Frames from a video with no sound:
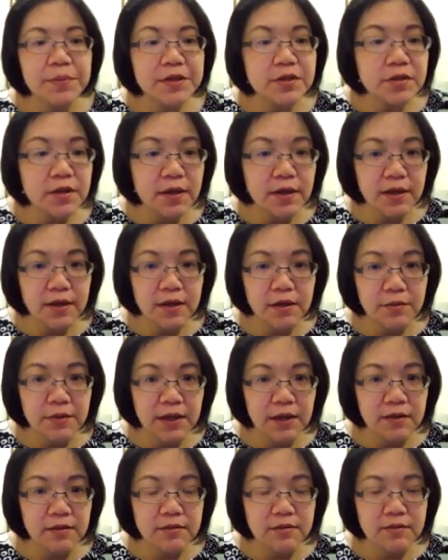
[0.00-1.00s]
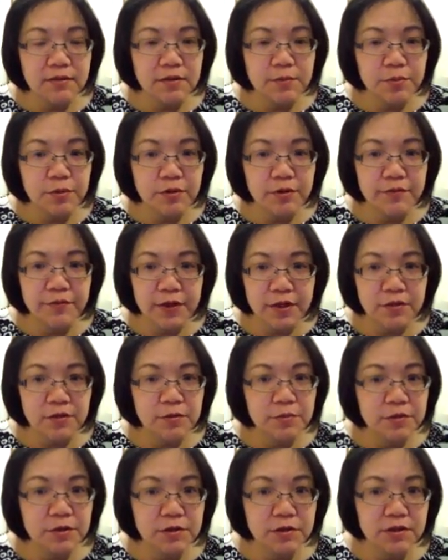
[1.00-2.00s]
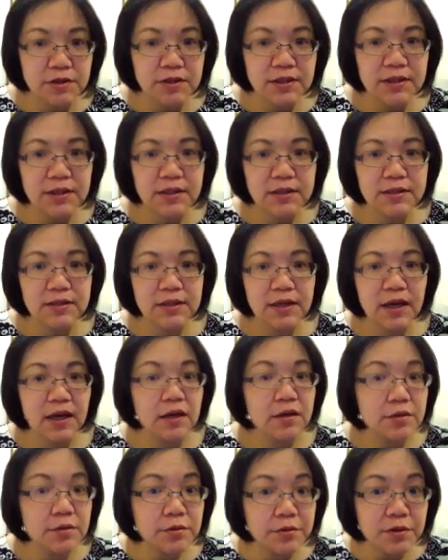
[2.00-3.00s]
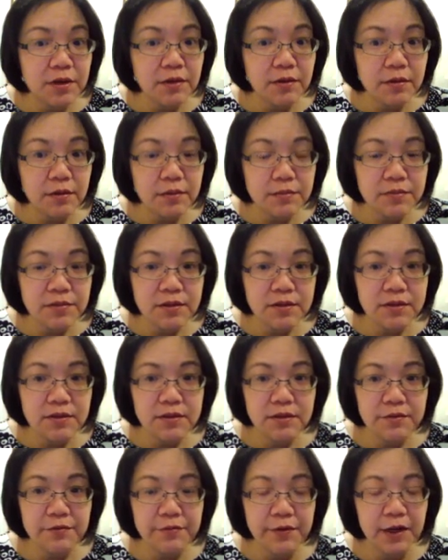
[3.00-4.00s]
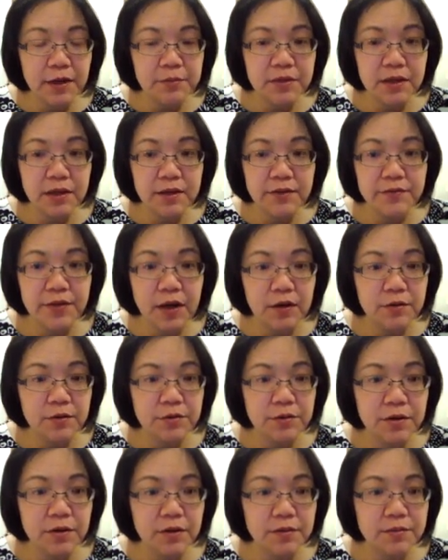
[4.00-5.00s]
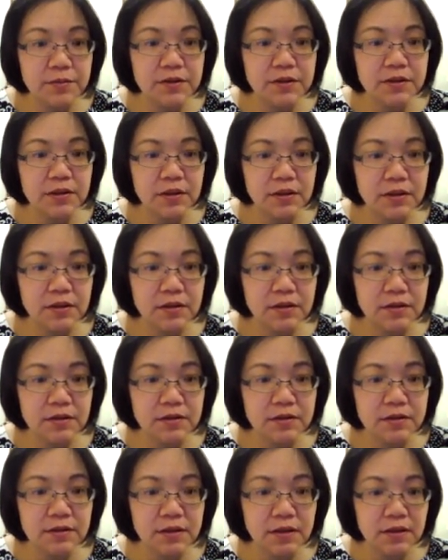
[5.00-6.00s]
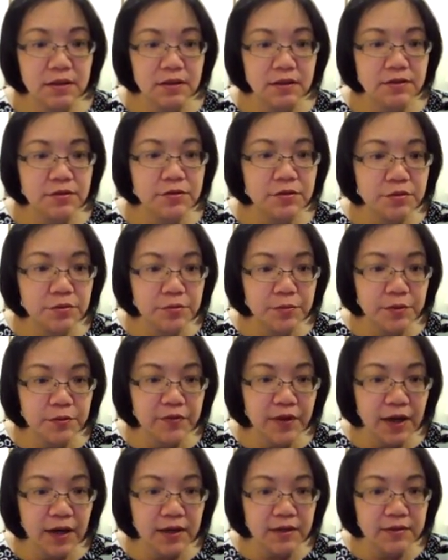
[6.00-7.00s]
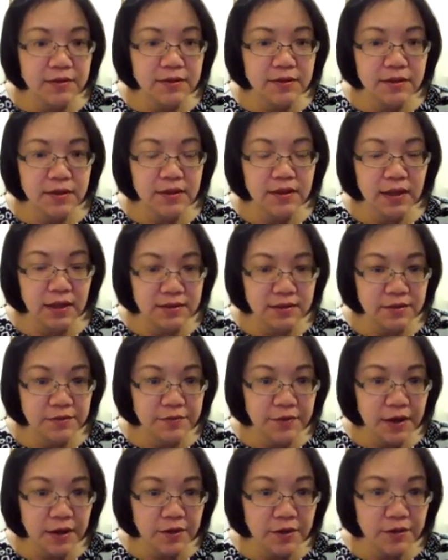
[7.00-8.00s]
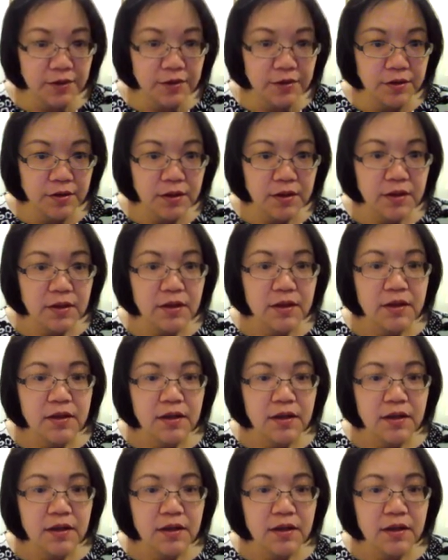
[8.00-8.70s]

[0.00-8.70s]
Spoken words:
We've been talking about support vector machine algorithms, the family of algorithms as supervised classifier.